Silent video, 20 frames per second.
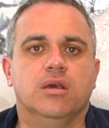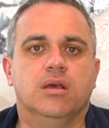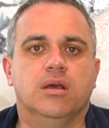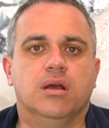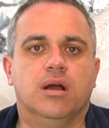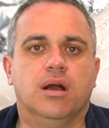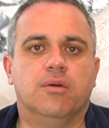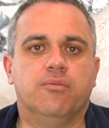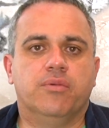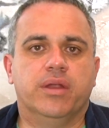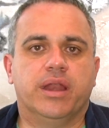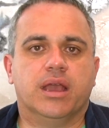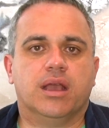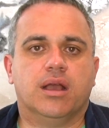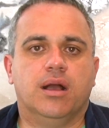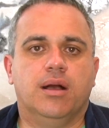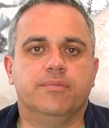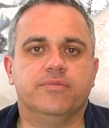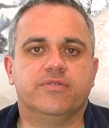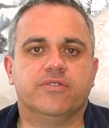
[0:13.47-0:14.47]
when it
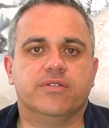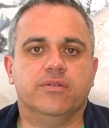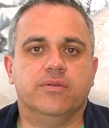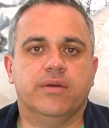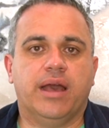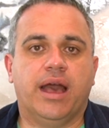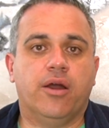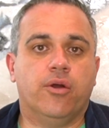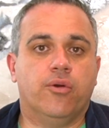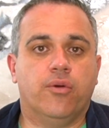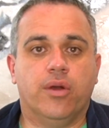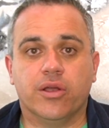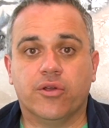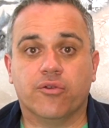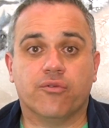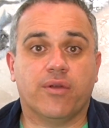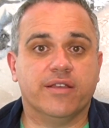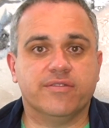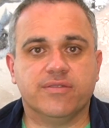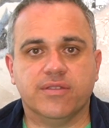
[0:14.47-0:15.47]
comes to how
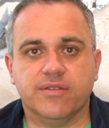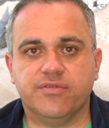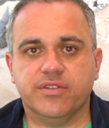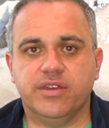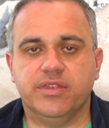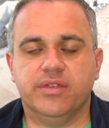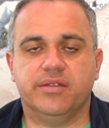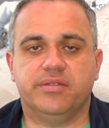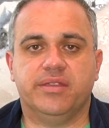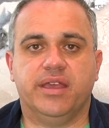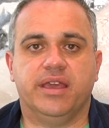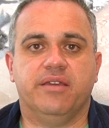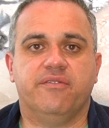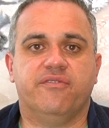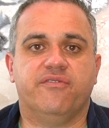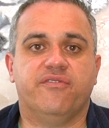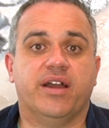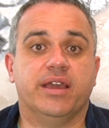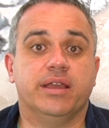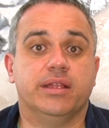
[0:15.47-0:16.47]
aggressively that they
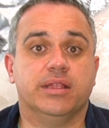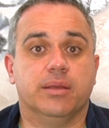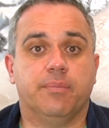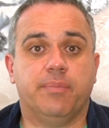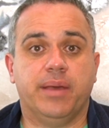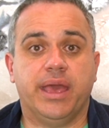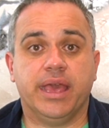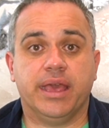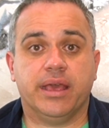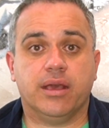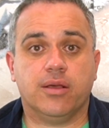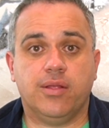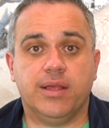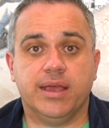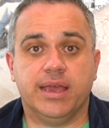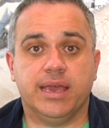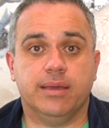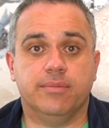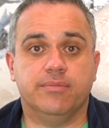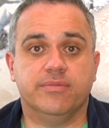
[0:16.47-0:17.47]
fight to pay
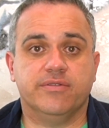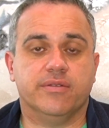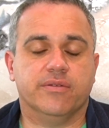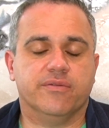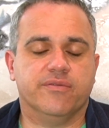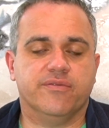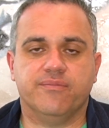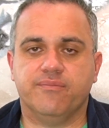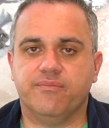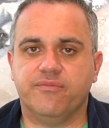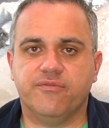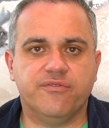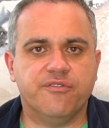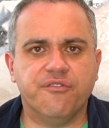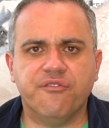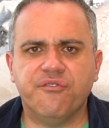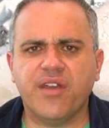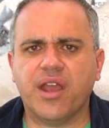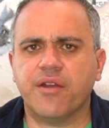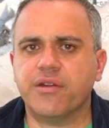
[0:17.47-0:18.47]
claims. They're
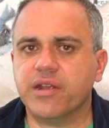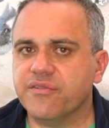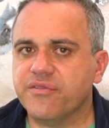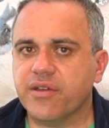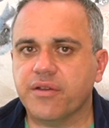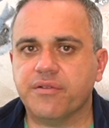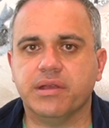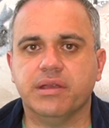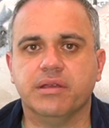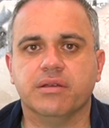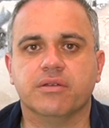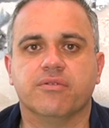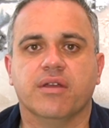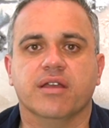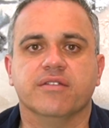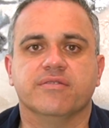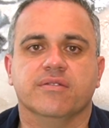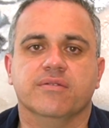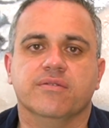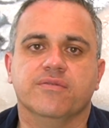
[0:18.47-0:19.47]
very, very
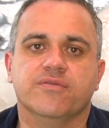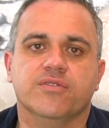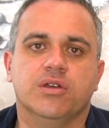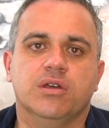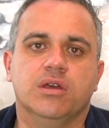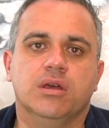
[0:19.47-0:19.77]
aggressive.